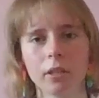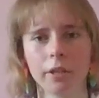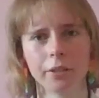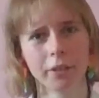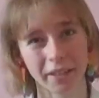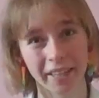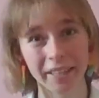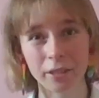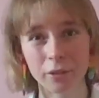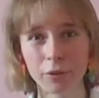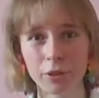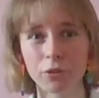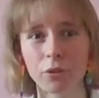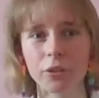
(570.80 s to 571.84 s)
The latest
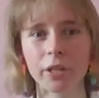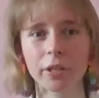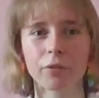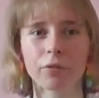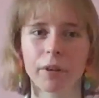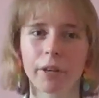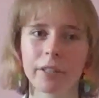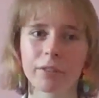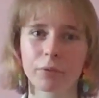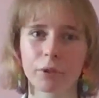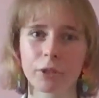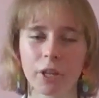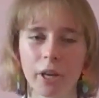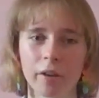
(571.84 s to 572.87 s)
result I could find for
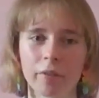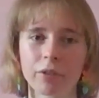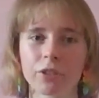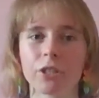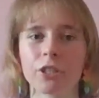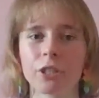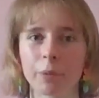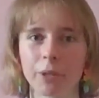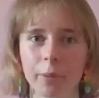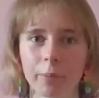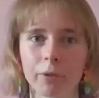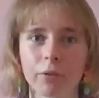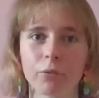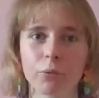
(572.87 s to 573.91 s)
his Hyves is in
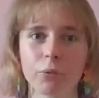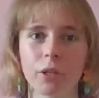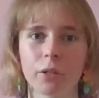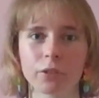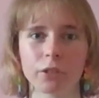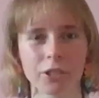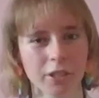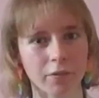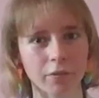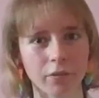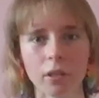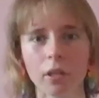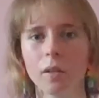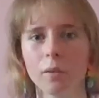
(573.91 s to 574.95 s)
September of
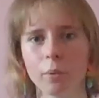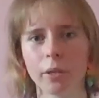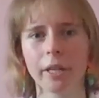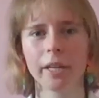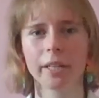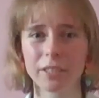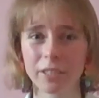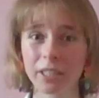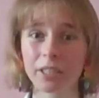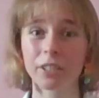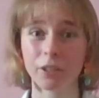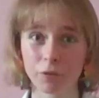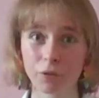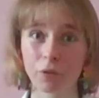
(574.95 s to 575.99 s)
2007, where he had
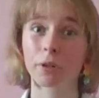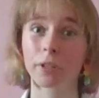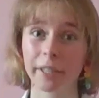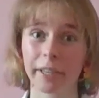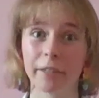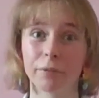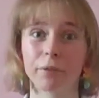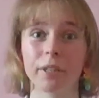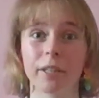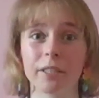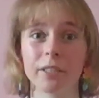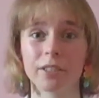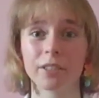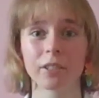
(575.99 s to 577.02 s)
64k
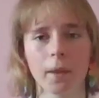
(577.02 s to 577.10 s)
friends.